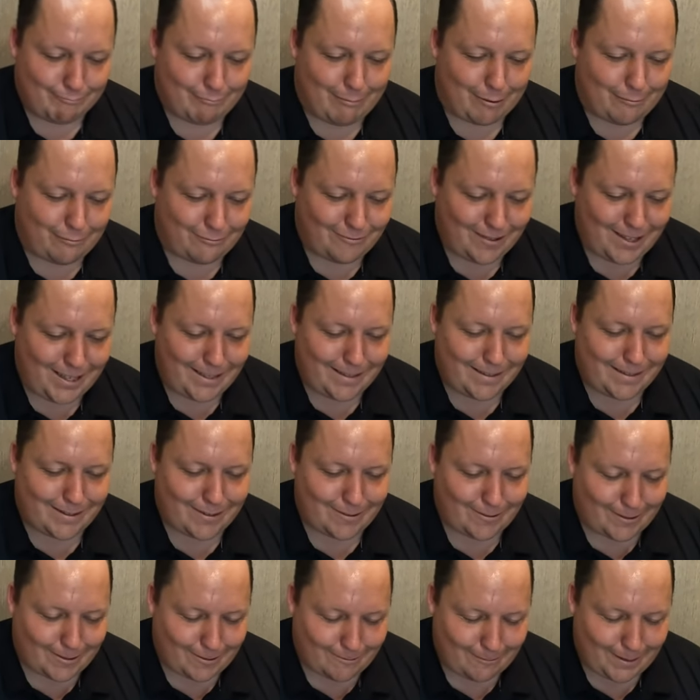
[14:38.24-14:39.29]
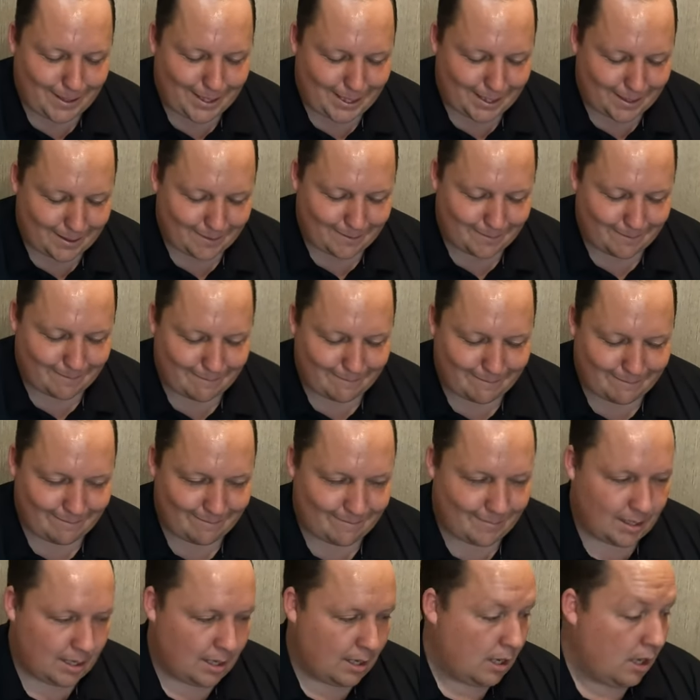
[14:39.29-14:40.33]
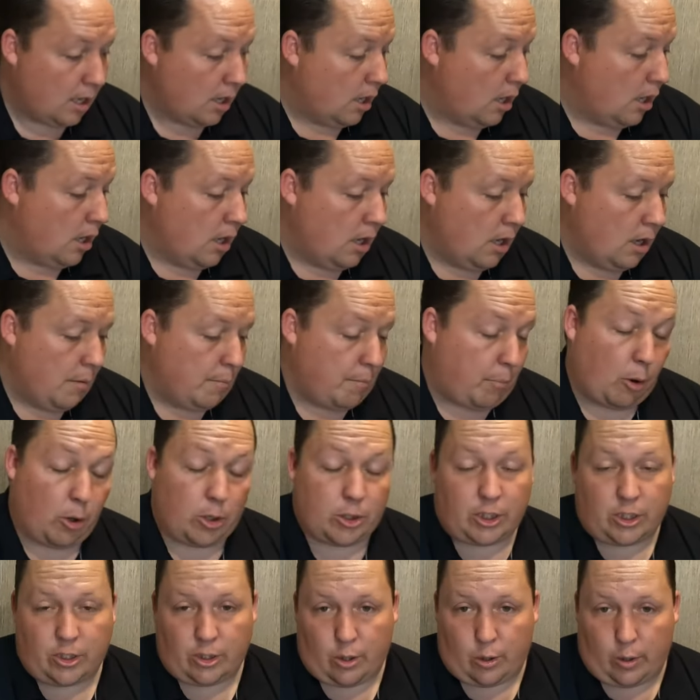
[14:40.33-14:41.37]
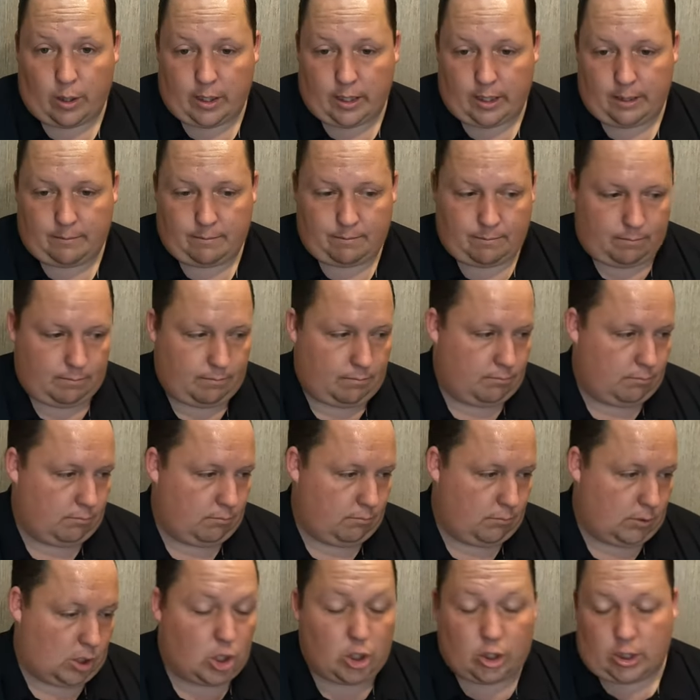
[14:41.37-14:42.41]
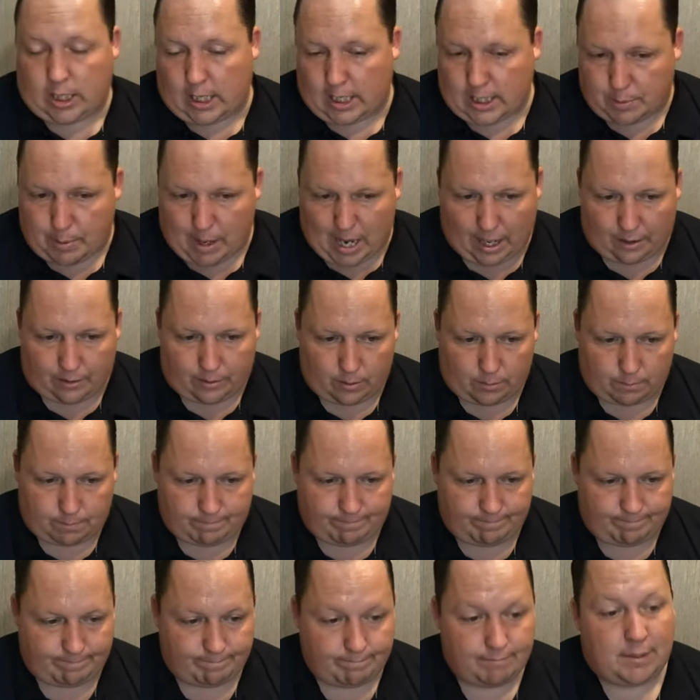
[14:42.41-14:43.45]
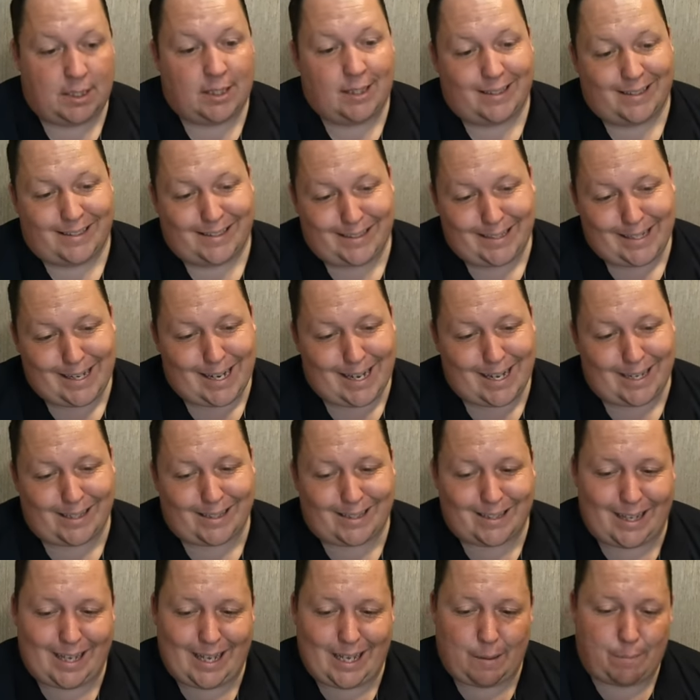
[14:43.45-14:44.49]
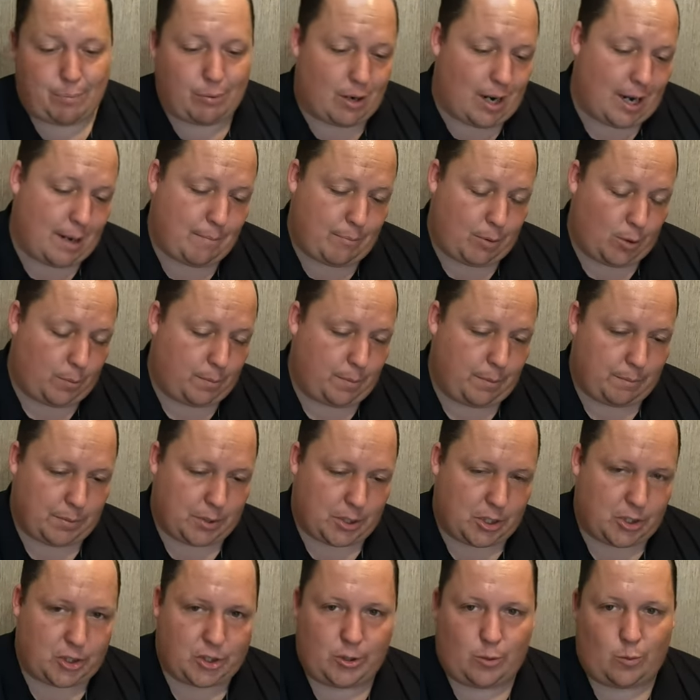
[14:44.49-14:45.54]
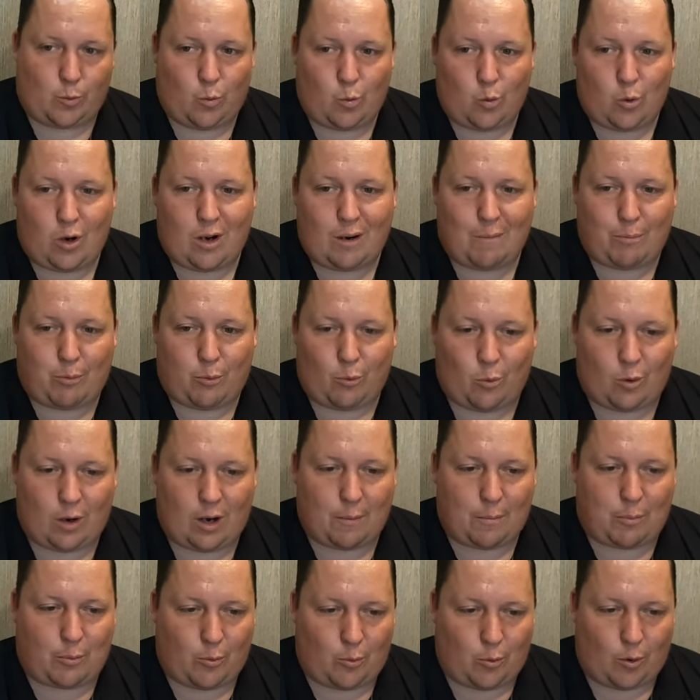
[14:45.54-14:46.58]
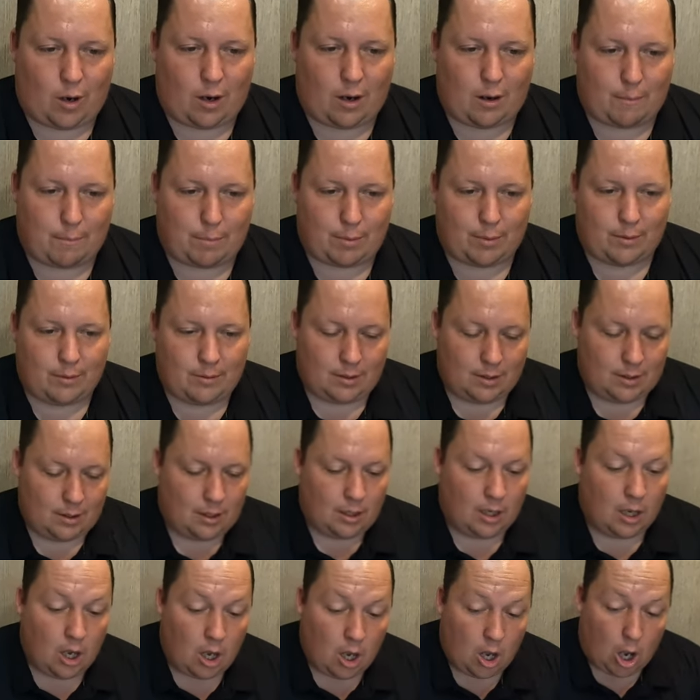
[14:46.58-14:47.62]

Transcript: My feet are swinging. Porcelain toilet, good sized bathroom, not a prime pooping position. Womp, womp, womp.